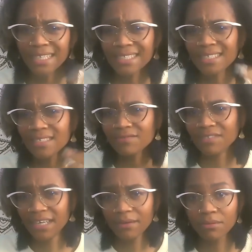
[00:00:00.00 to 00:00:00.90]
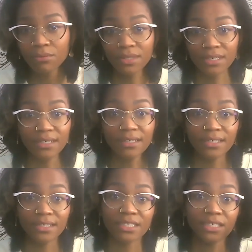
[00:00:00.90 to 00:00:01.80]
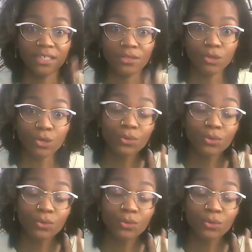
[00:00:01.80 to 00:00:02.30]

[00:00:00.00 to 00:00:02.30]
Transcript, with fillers: a sense of depth within us in